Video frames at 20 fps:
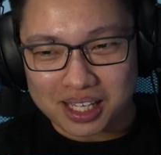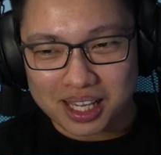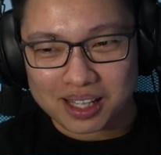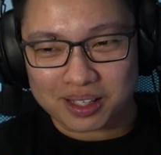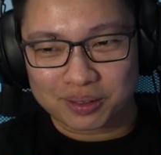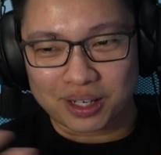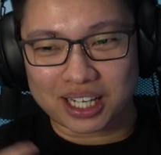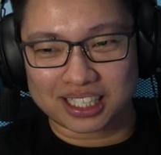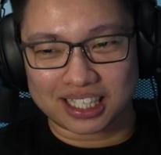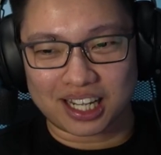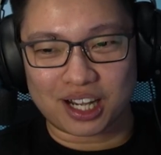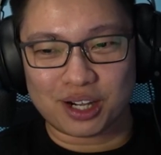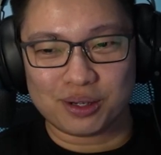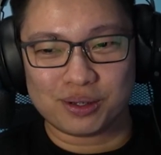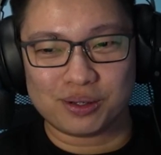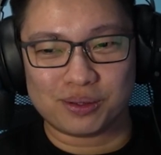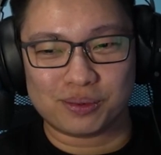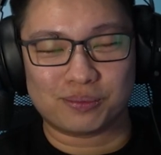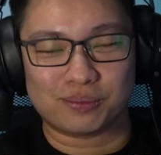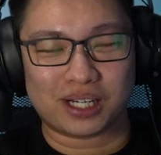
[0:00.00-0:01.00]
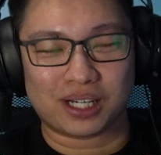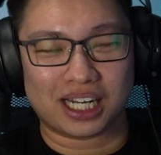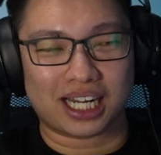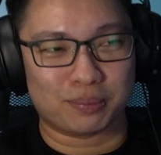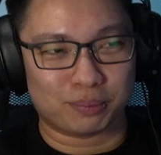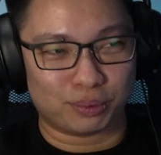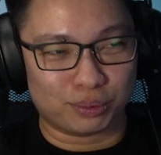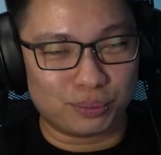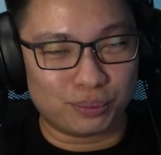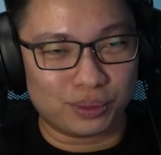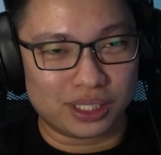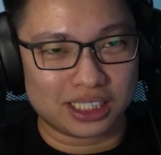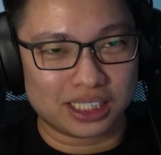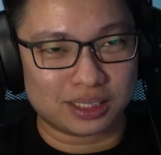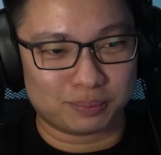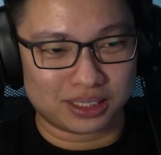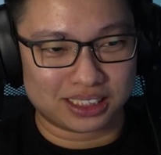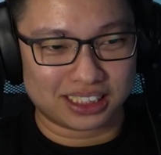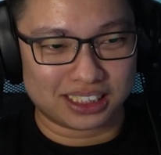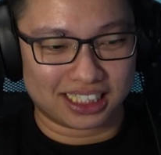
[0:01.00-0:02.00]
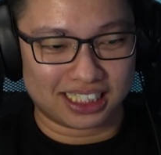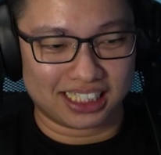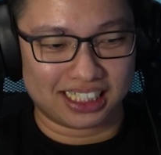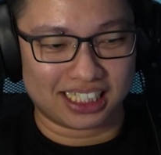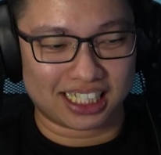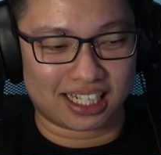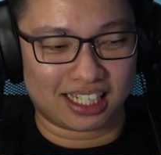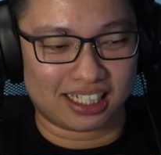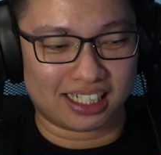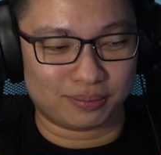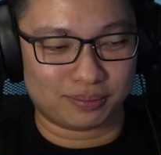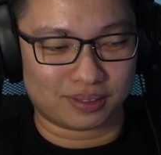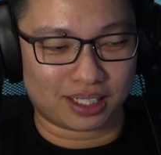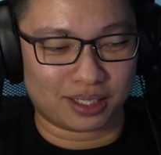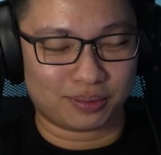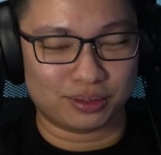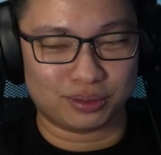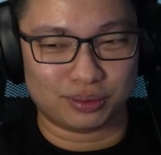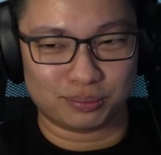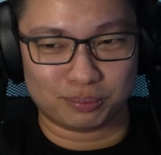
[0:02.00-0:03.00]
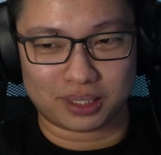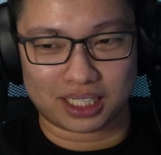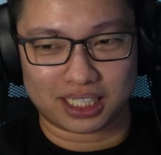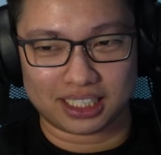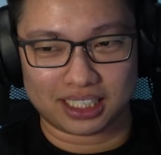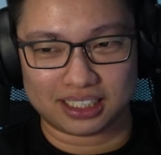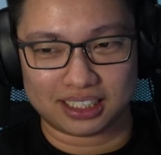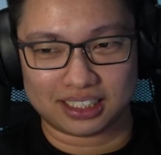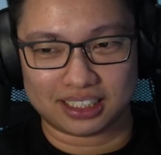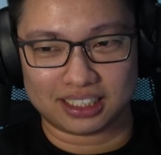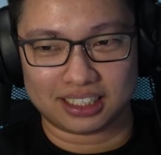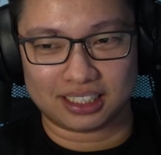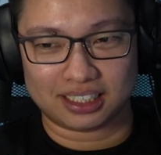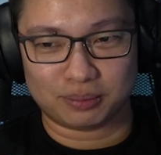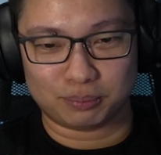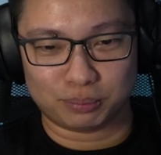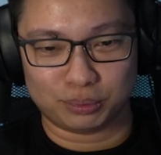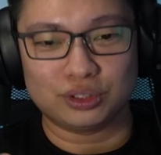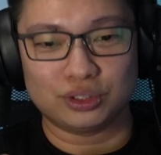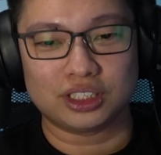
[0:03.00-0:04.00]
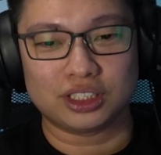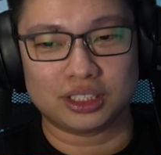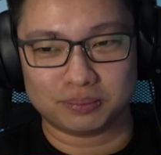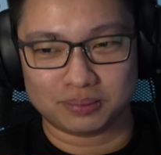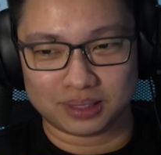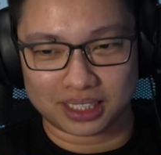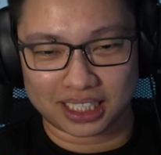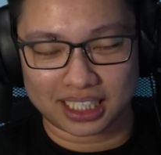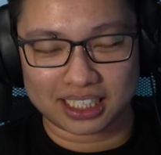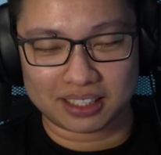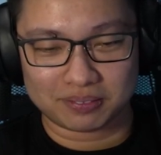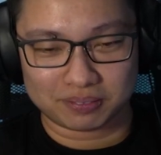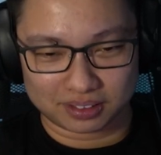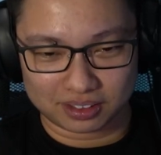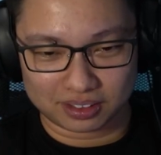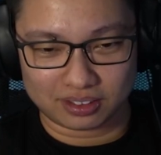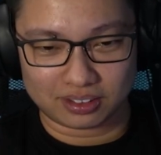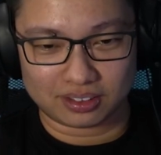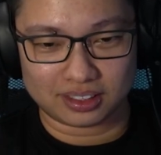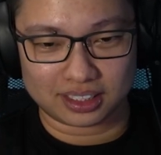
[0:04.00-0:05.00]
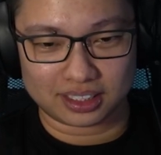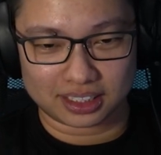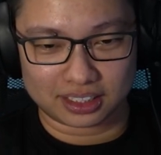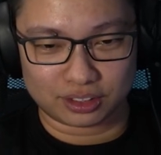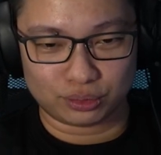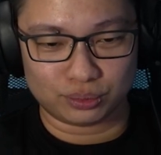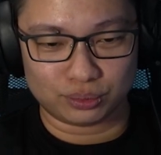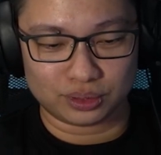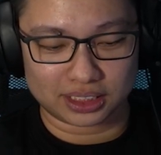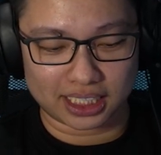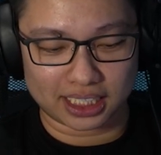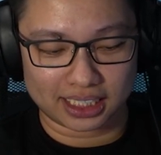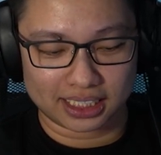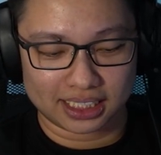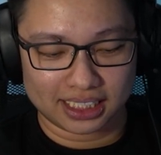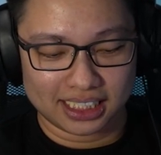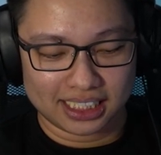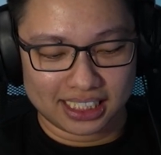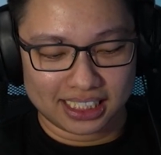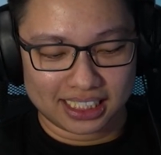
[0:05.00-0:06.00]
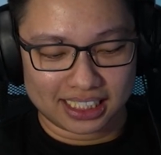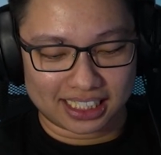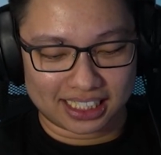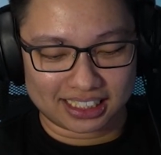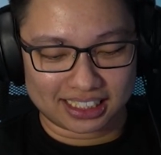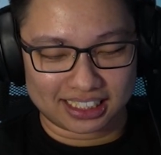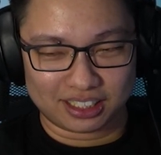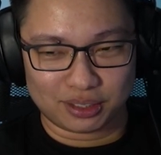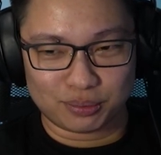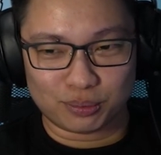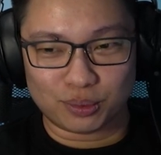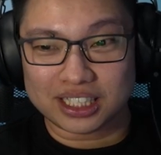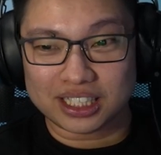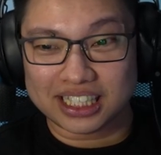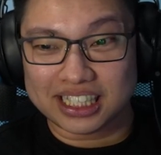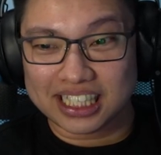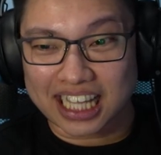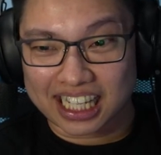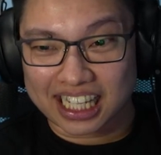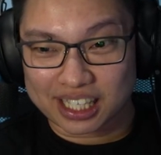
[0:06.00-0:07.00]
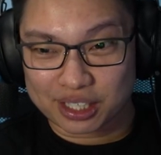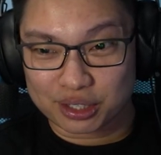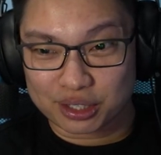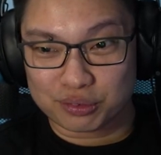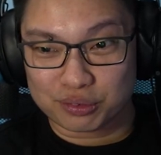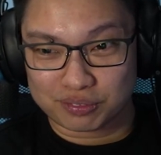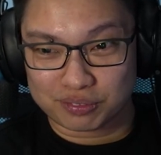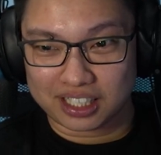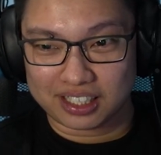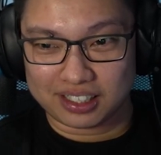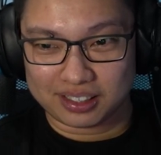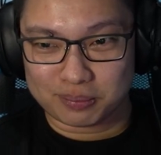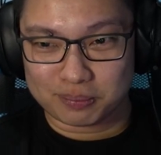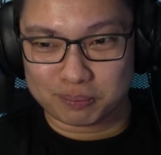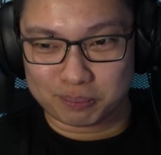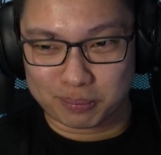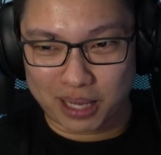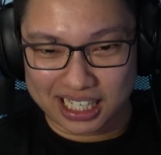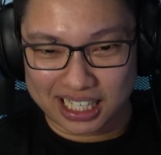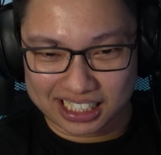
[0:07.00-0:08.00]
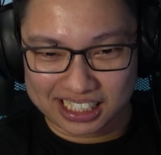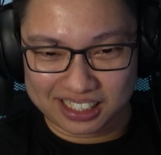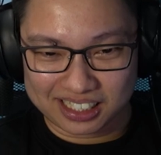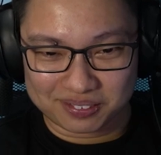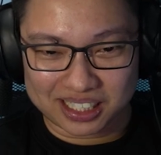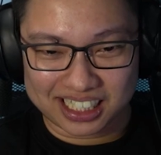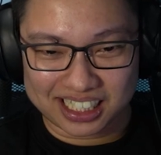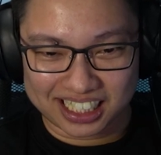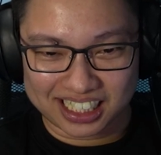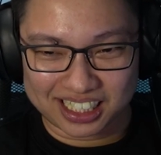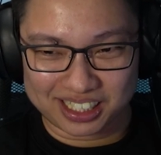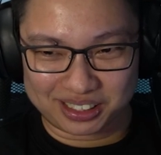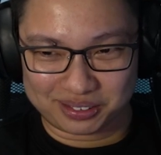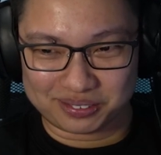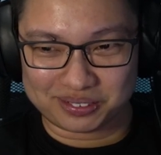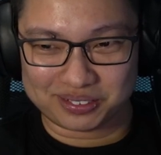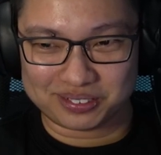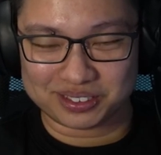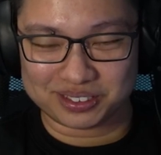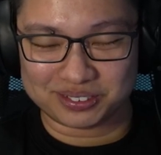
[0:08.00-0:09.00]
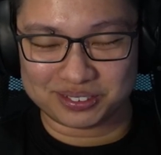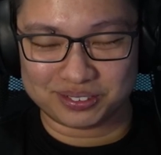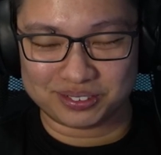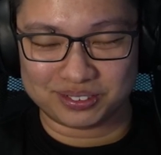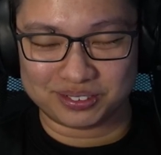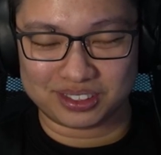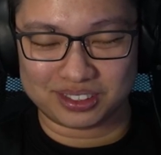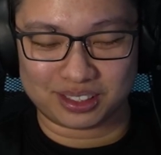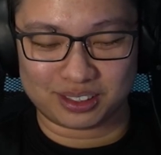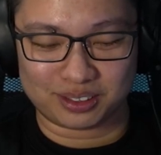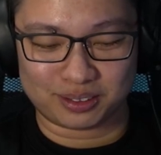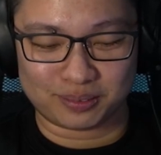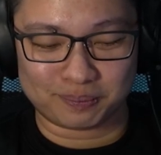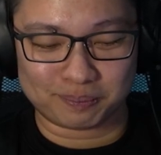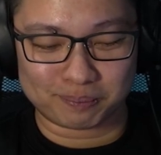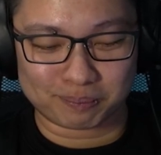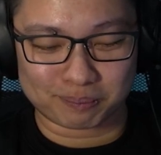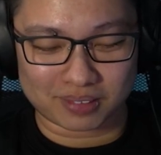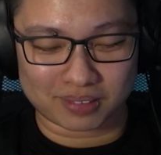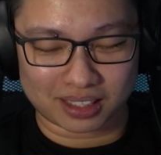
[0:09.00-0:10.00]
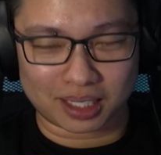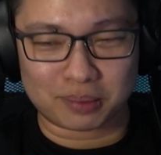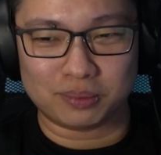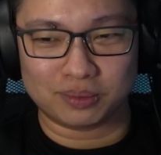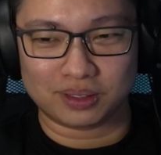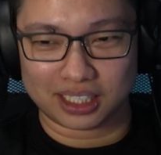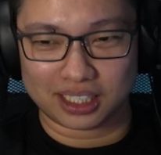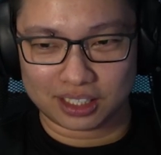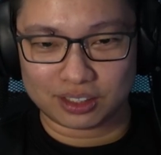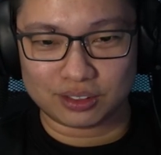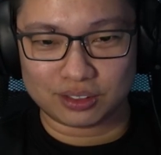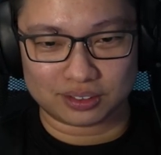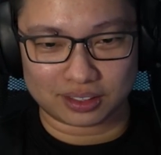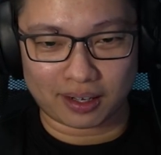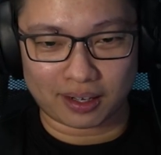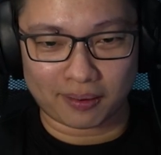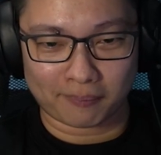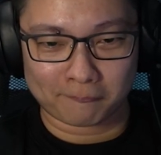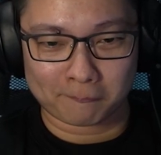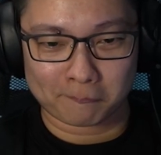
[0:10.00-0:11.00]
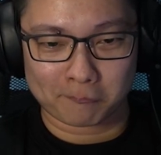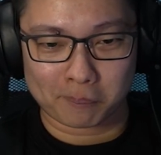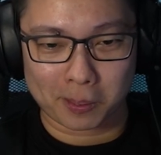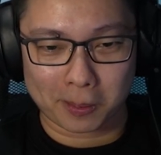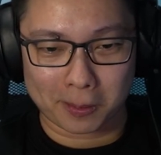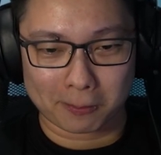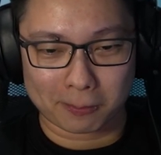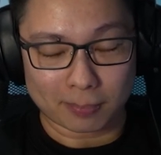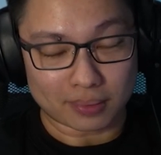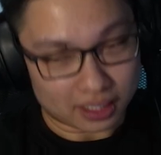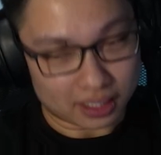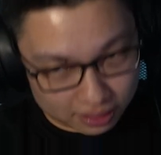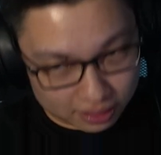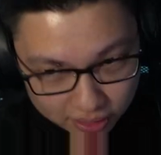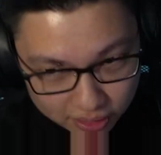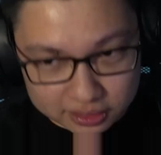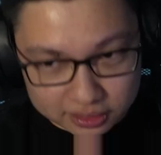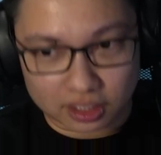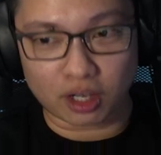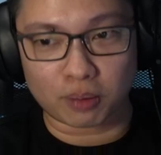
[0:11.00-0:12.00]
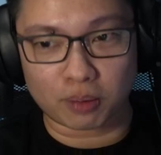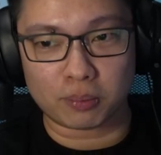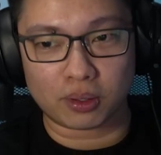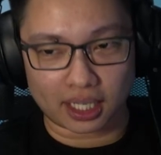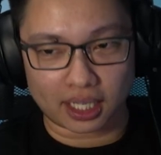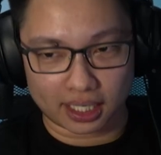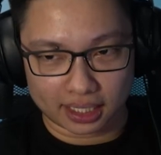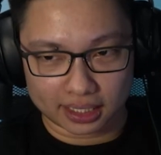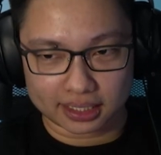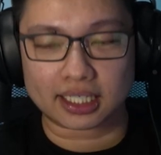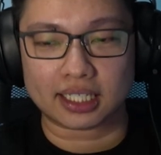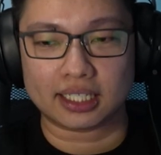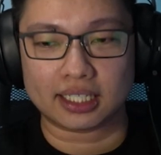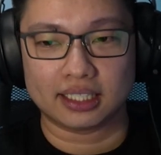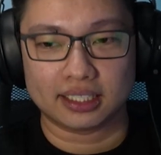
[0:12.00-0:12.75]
Right now, what I'm doing is basically I want to buy blue chip NFT law, and those that I think won't die until very badly one lah, you know. So but they also cost a lot more to begin with. Cost a lot more lah, yeah.